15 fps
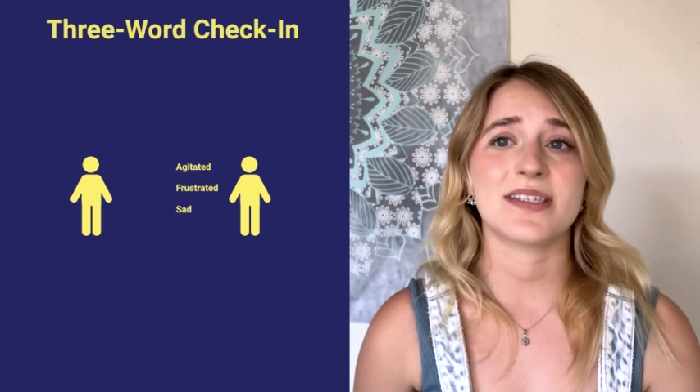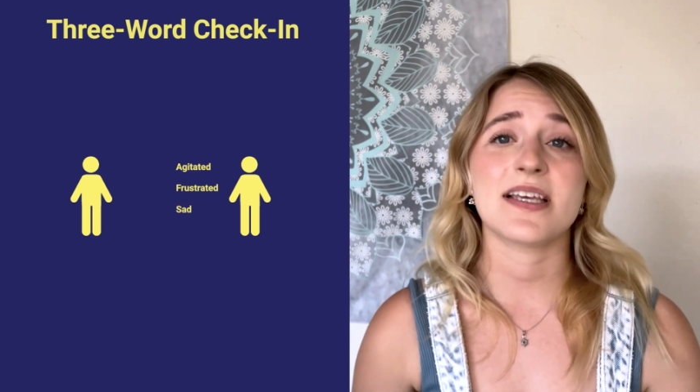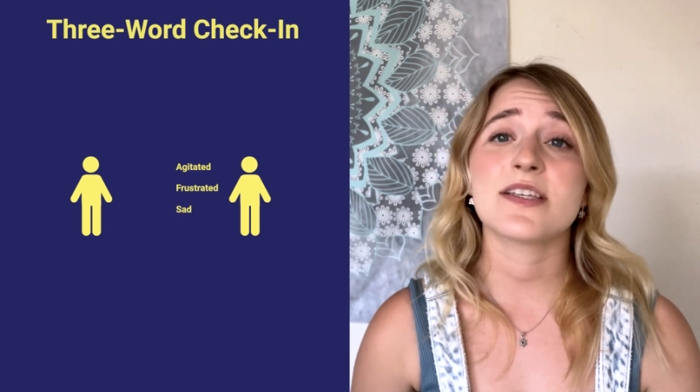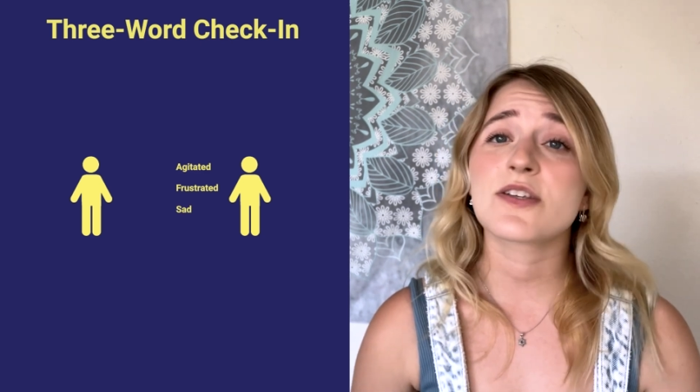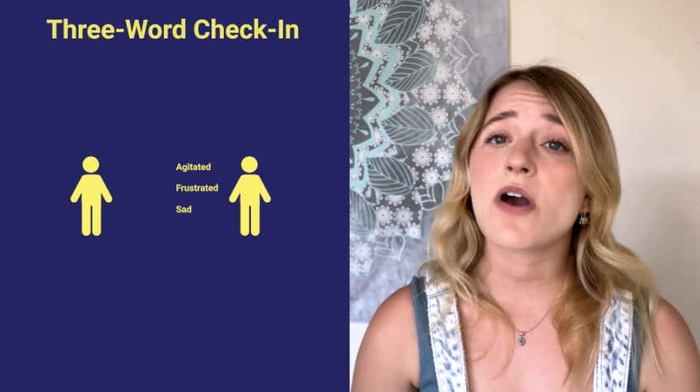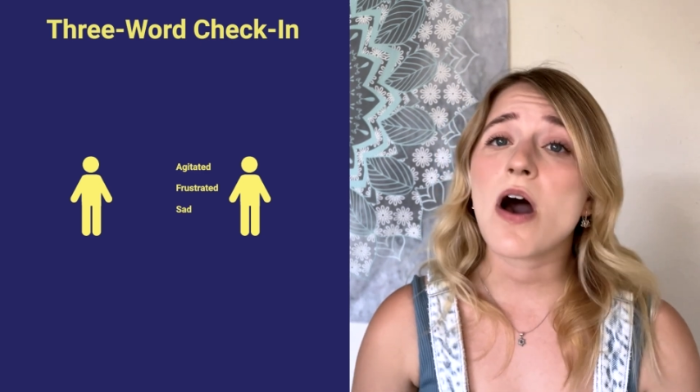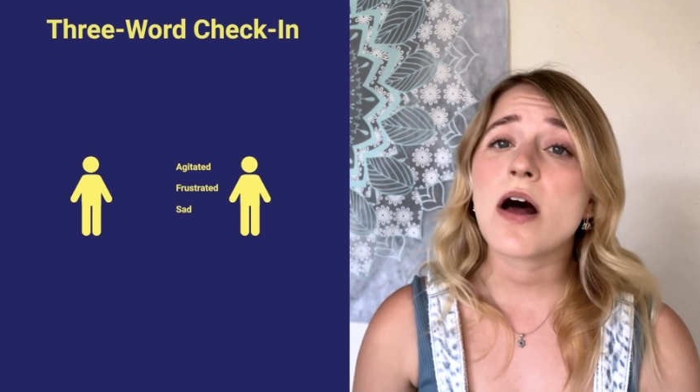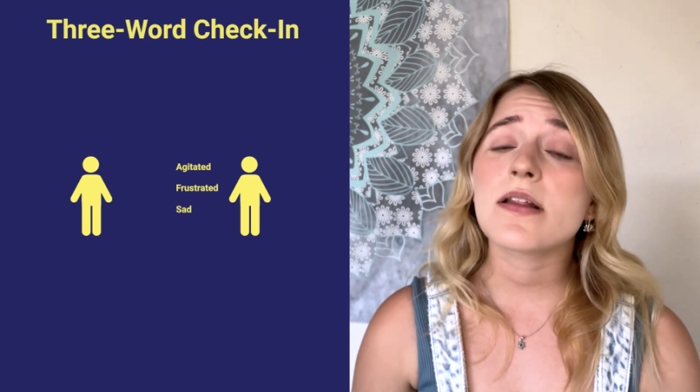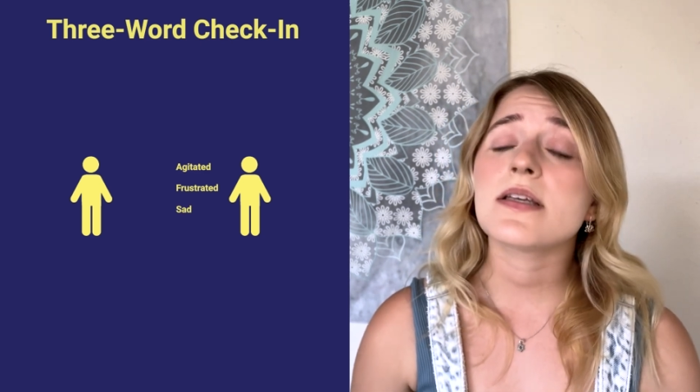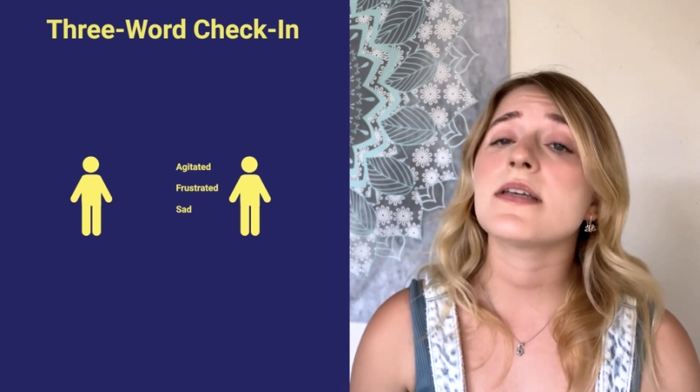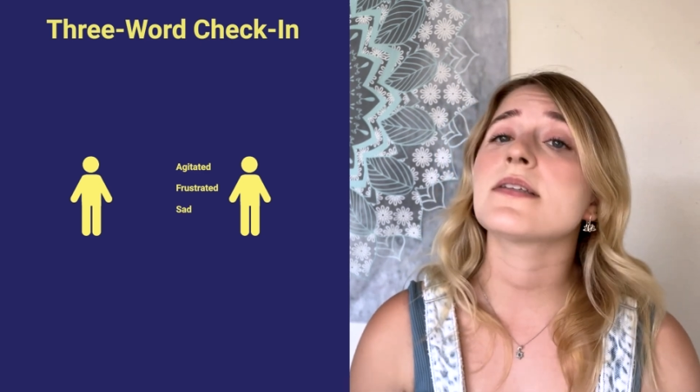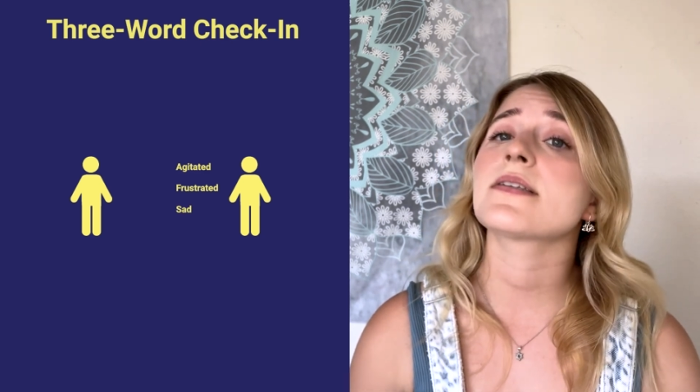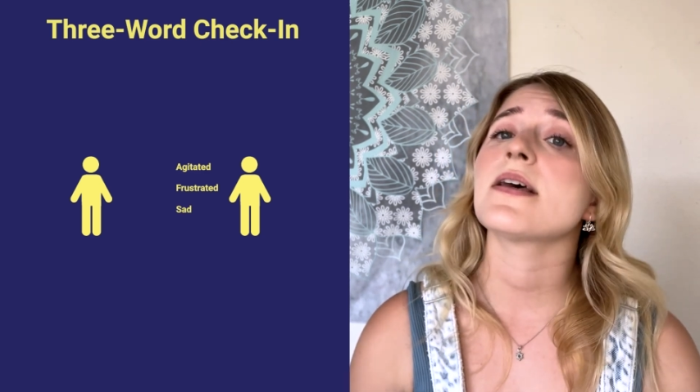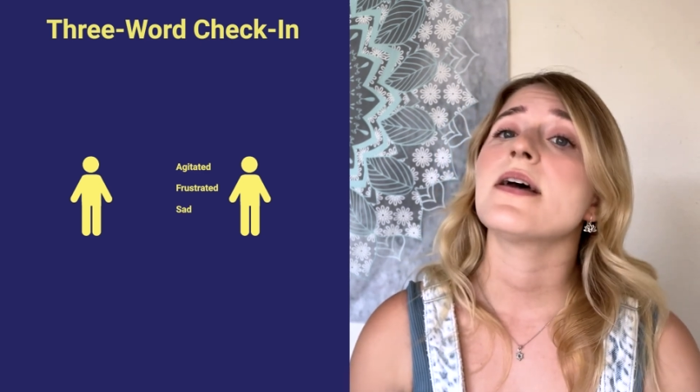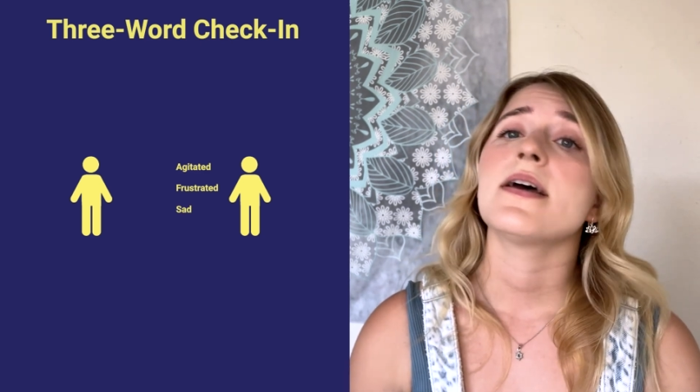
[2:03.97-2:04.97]
his
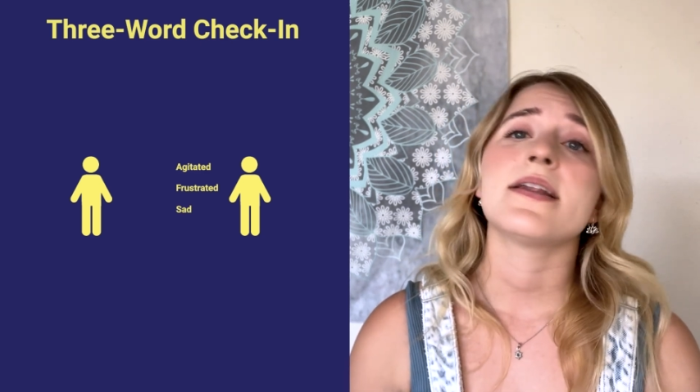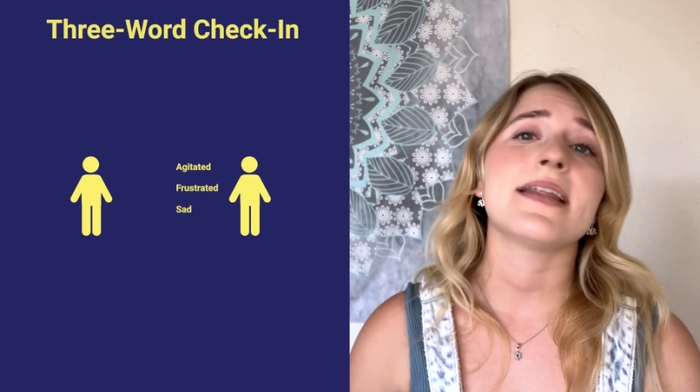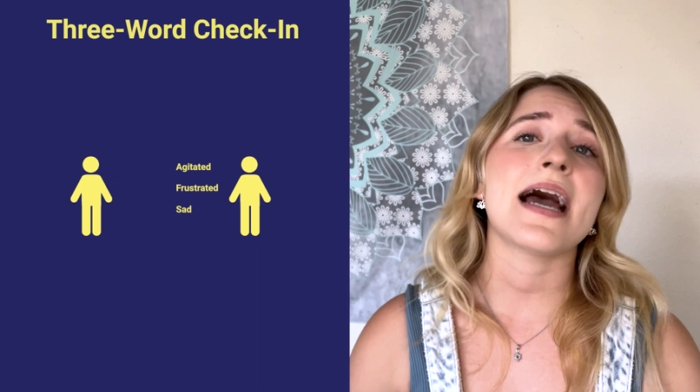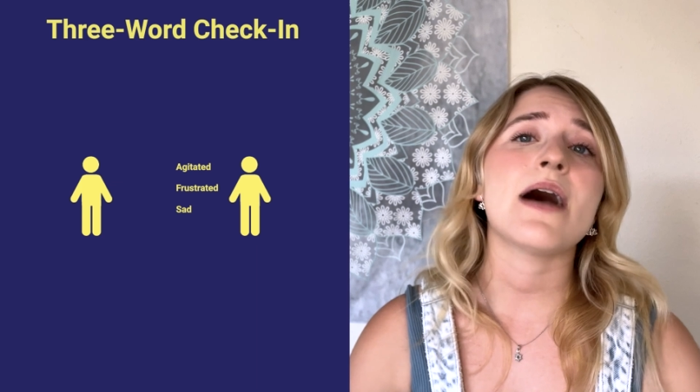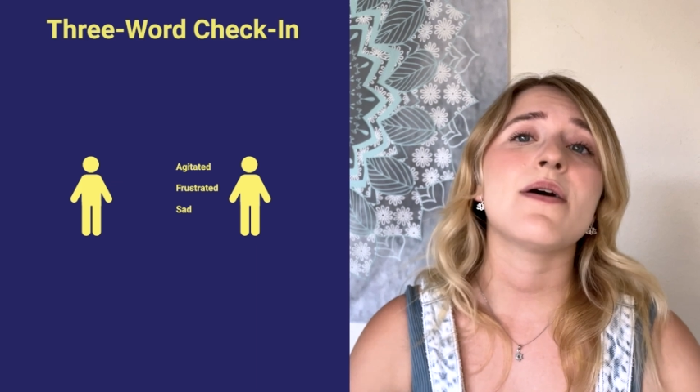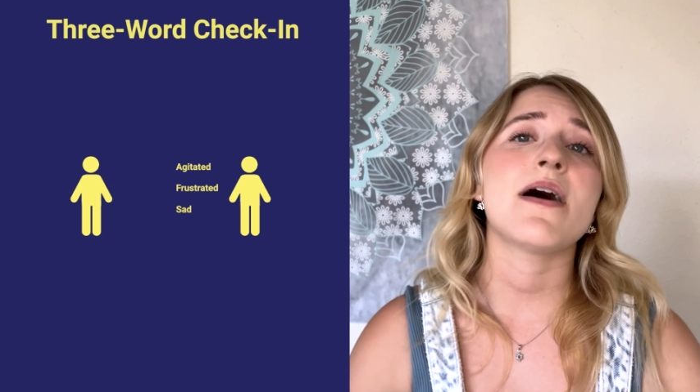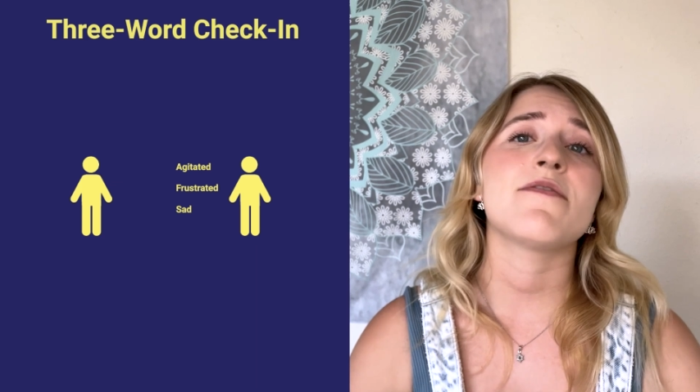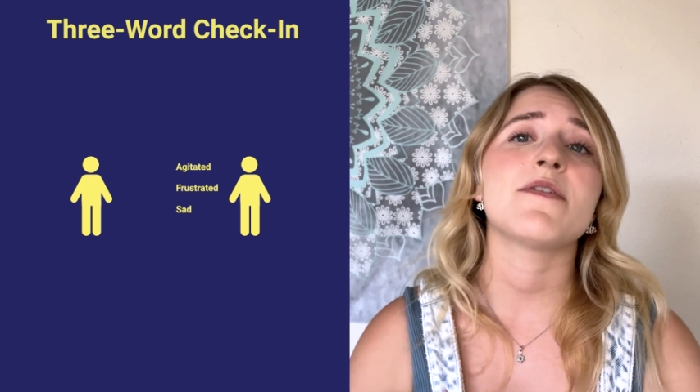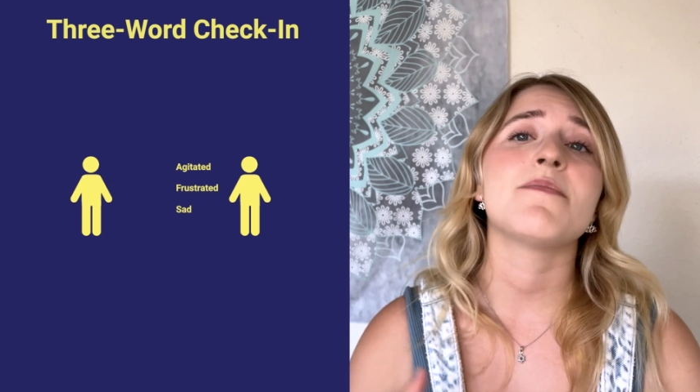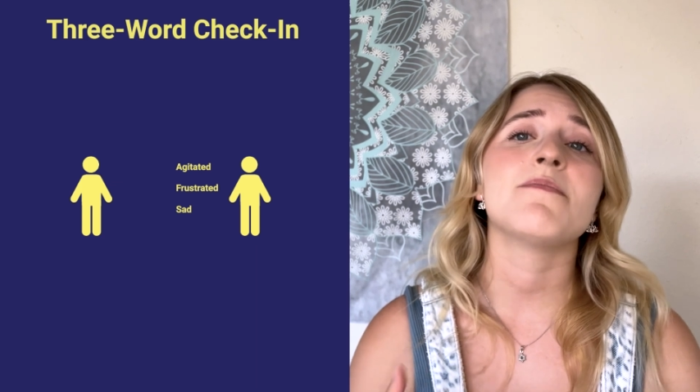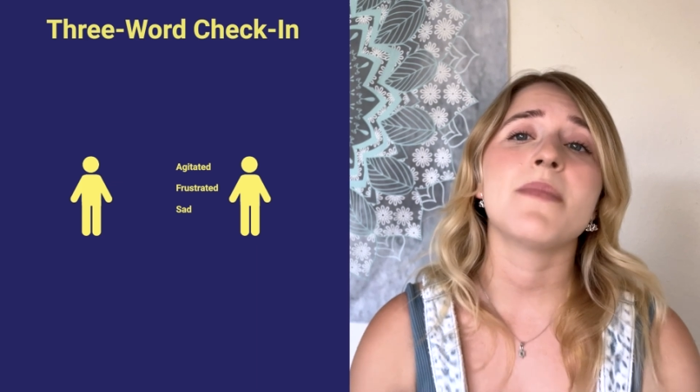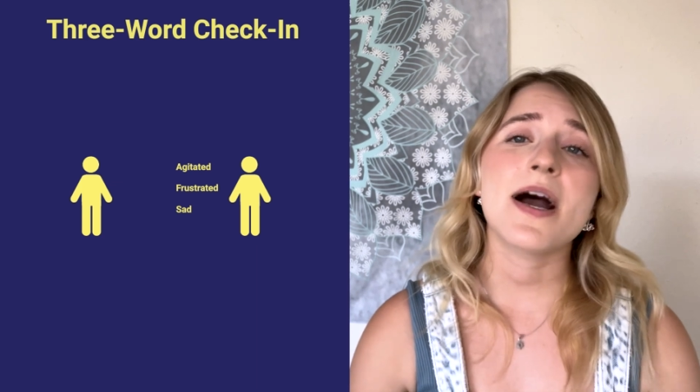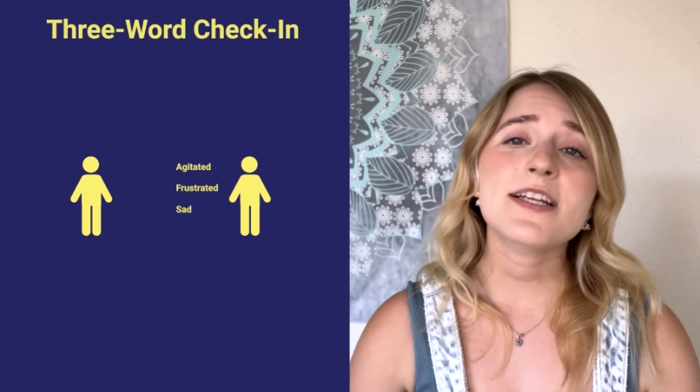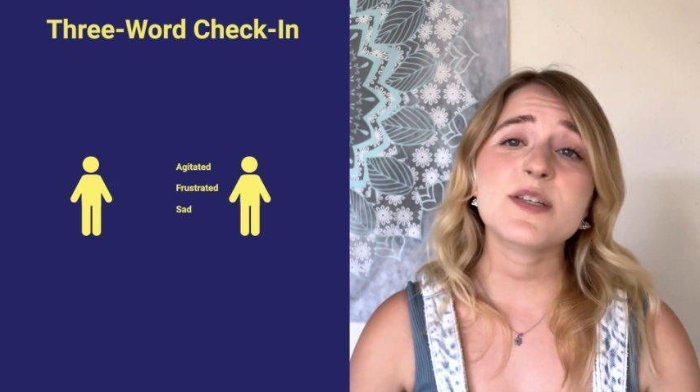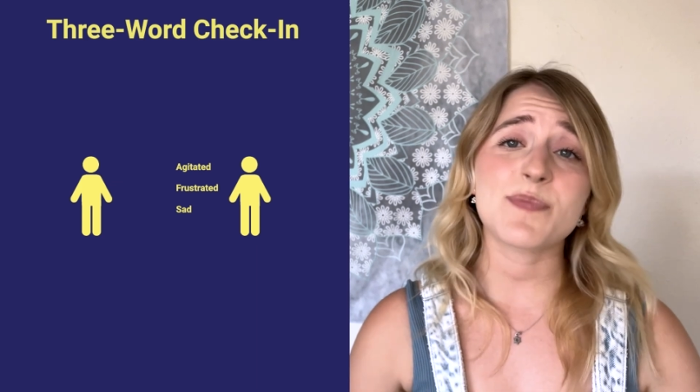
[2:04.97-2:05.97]
colleagues now have a
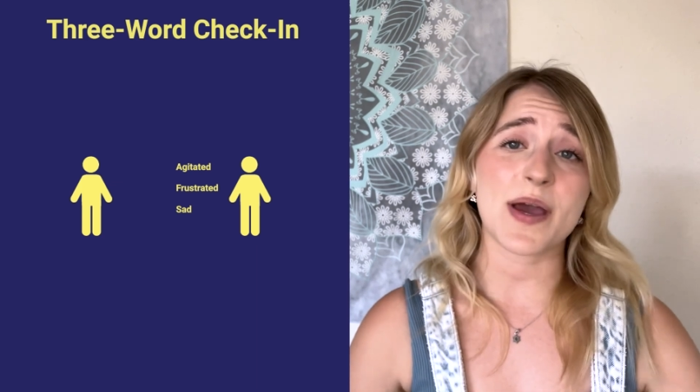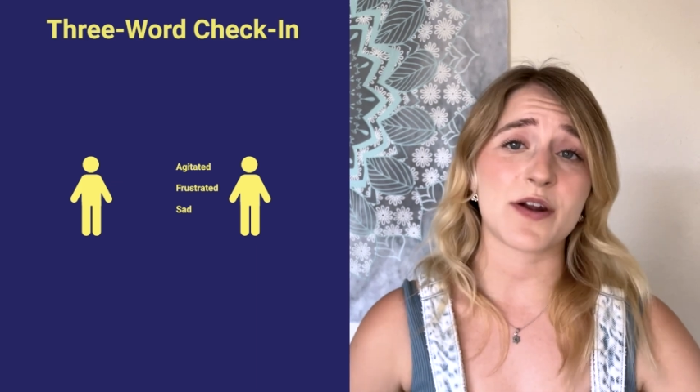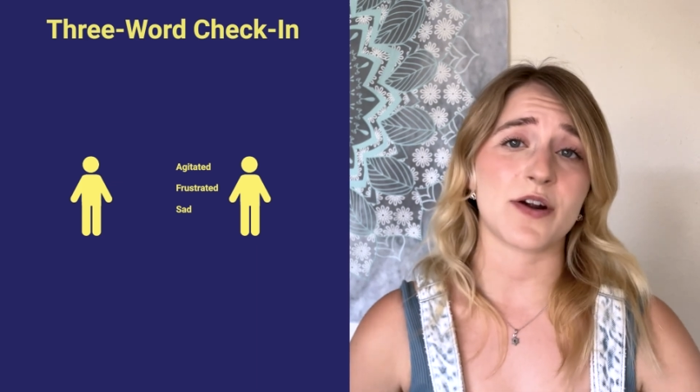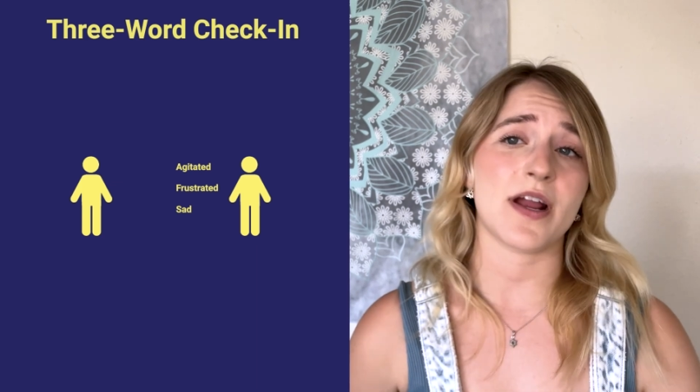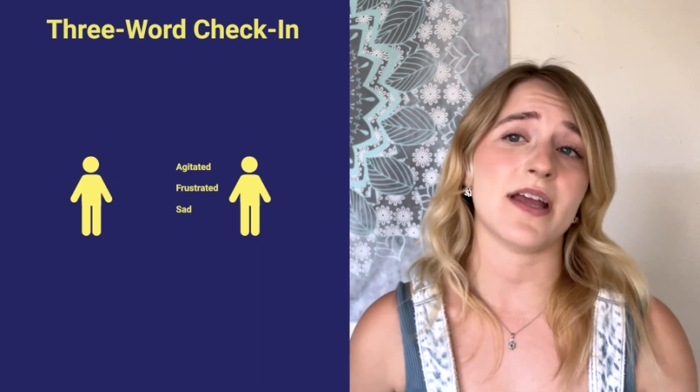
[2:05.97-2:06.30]
much better